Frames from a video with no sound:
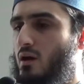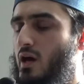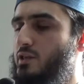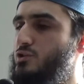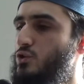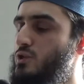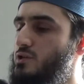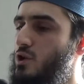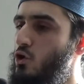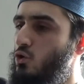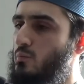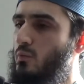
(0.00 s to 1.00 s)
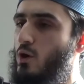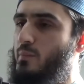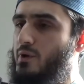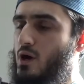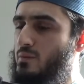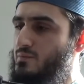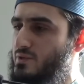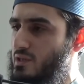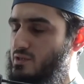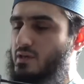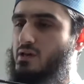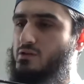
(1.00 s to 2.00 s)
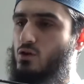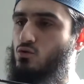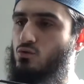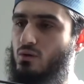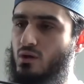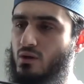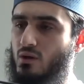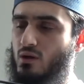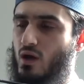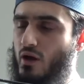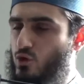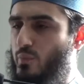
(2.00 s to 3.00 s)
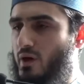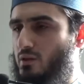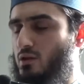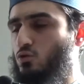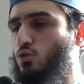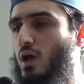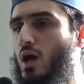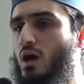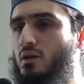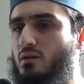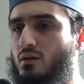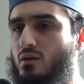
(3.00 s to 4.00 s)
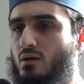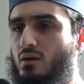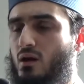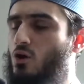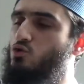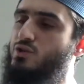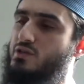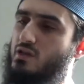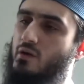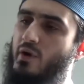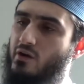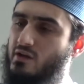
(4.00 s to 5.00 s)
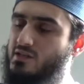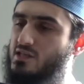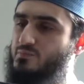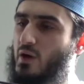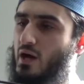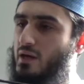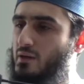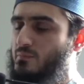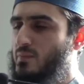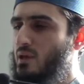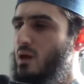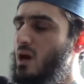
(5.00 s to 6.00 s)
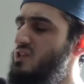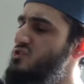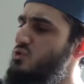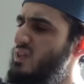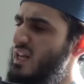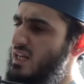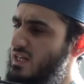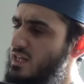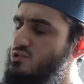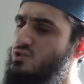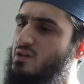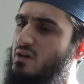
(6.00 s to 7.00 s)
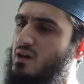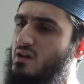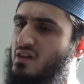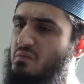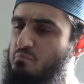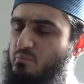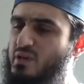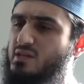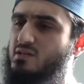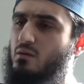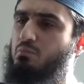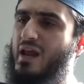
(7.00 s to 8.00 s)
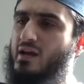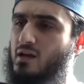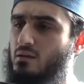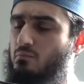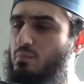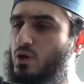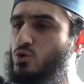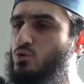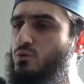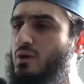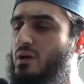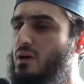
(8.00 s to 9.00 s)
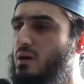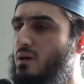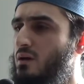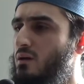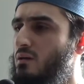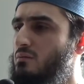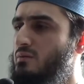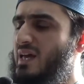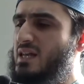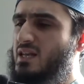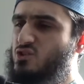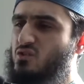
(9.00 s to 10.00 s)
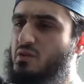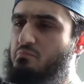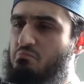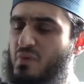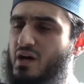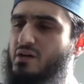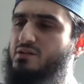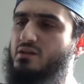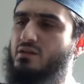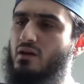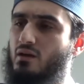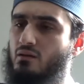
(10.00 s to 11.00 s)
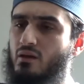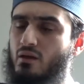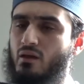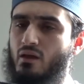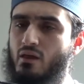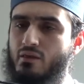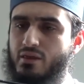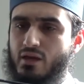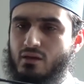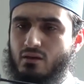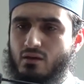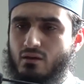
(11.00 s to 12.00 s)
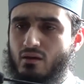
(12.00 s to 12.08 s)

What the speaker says: And so this whole mob comes and says, oh, have you burnt the Quran? Oh, she's an American spy. And so they lynched her, they beat her black and blue. They literally murdered her. They